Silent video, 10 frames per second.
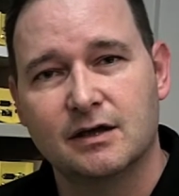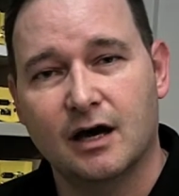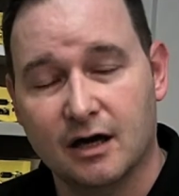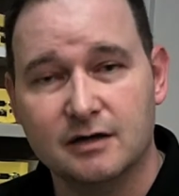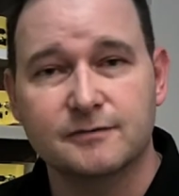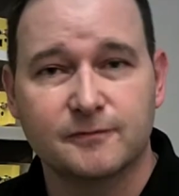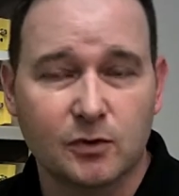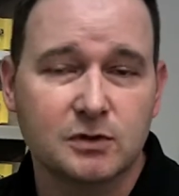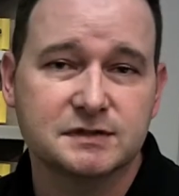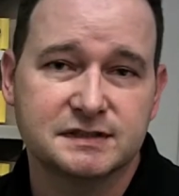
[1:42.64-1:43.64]
our
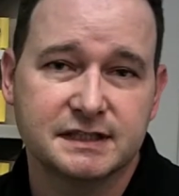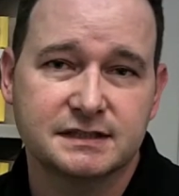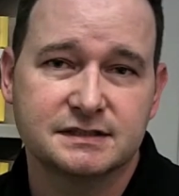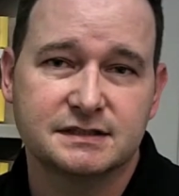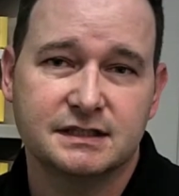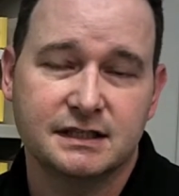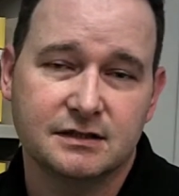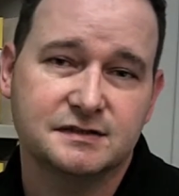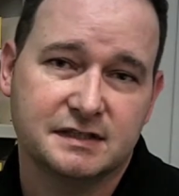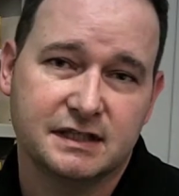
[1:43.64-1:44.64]
406
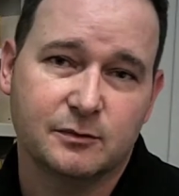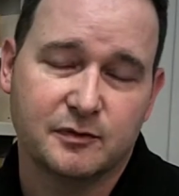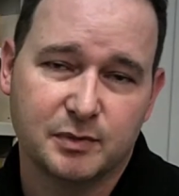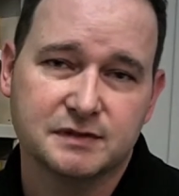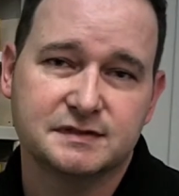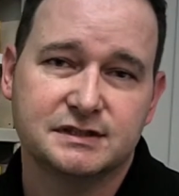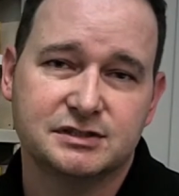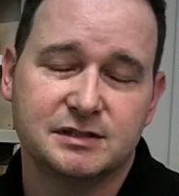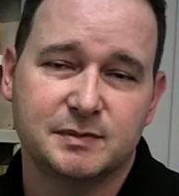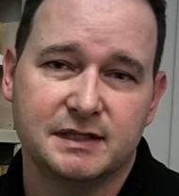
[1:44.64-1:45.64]
ELT with built in
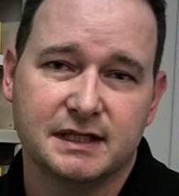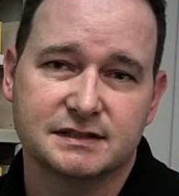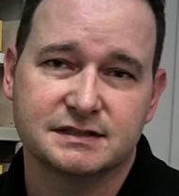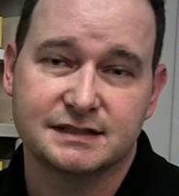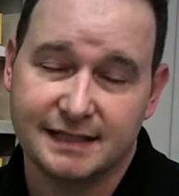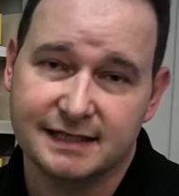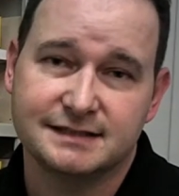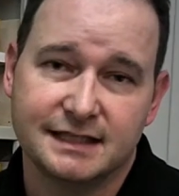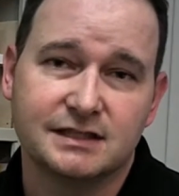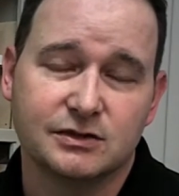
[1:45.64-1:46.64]
GPS can
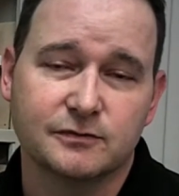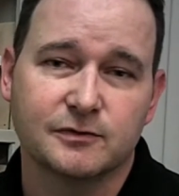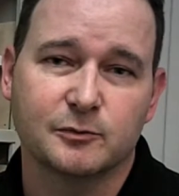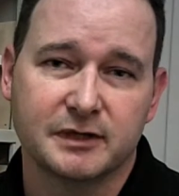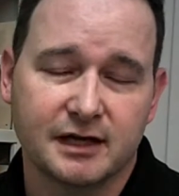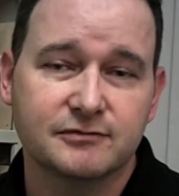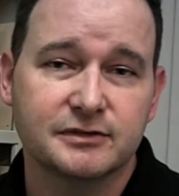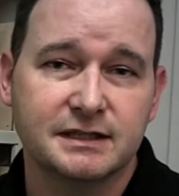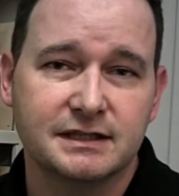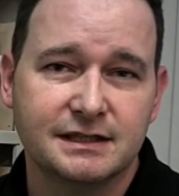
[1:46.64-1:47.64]
take you from
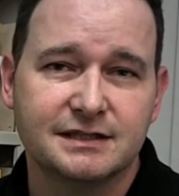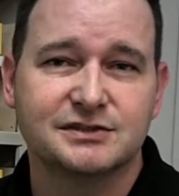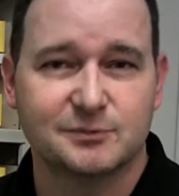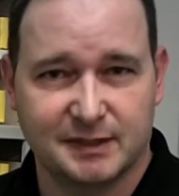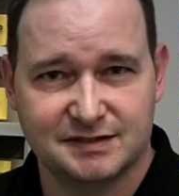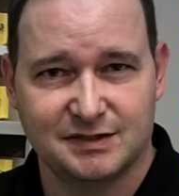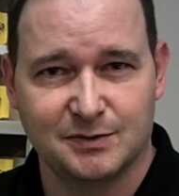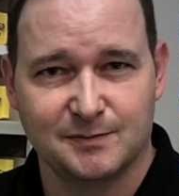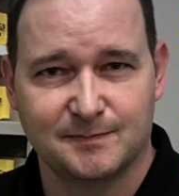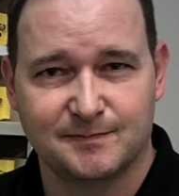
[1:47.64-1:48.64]
recovery to rescue.
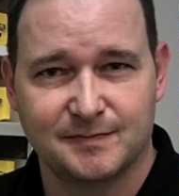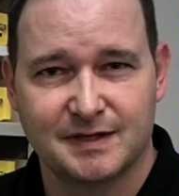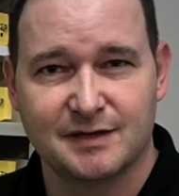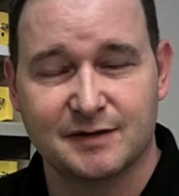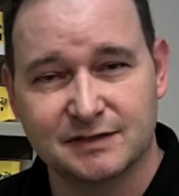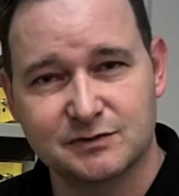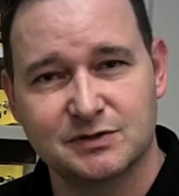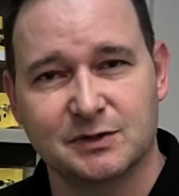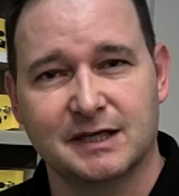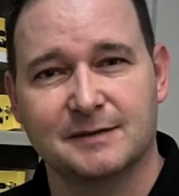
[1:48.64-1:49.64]
Thanks for
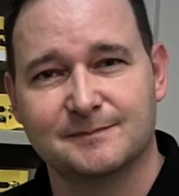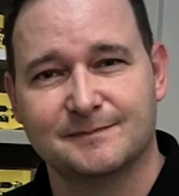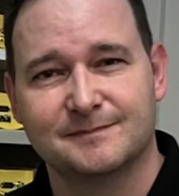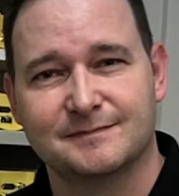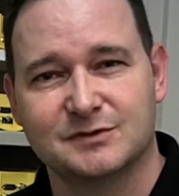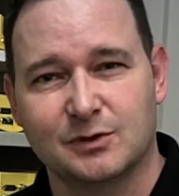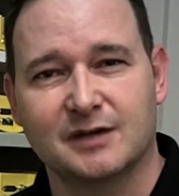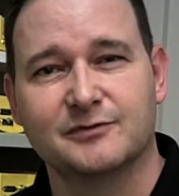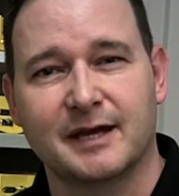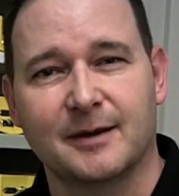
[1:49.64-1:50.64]
tuning in. So long
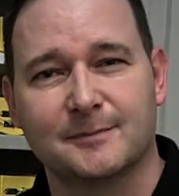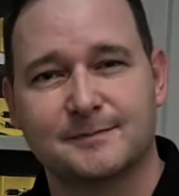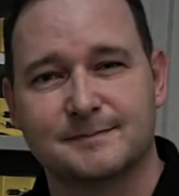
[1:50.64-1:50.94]
for now.